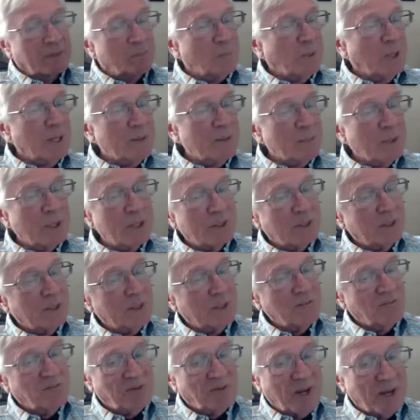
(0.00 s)
My mother
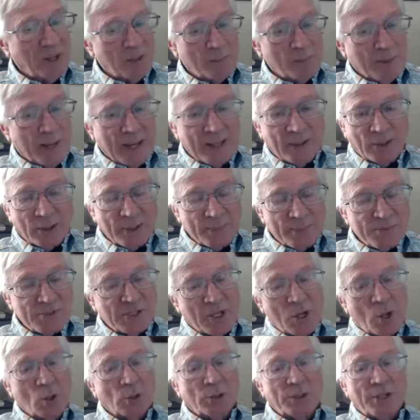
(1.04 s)
didn't file
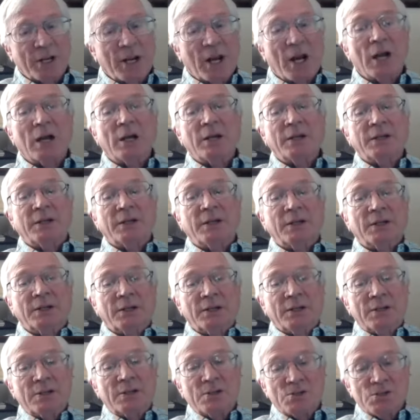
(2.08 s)
bankruptcy, only I did.